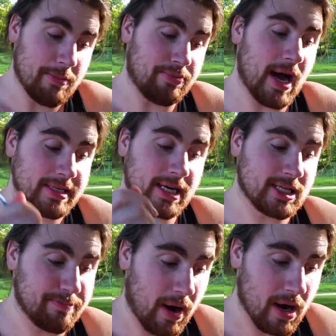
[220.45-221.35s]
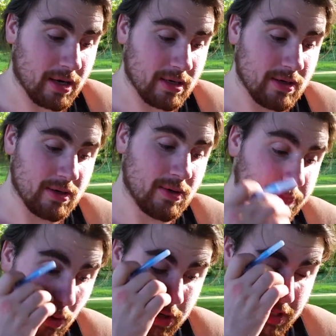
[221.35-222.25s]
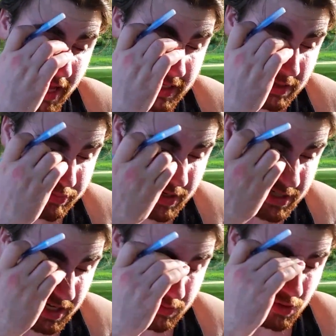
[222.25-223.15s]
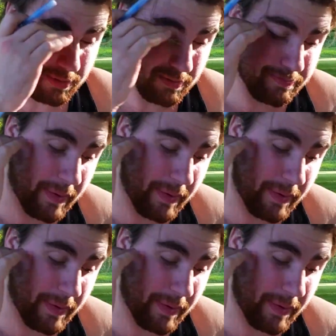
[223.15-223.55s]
Project Spark, Borderlands the pre-sequel,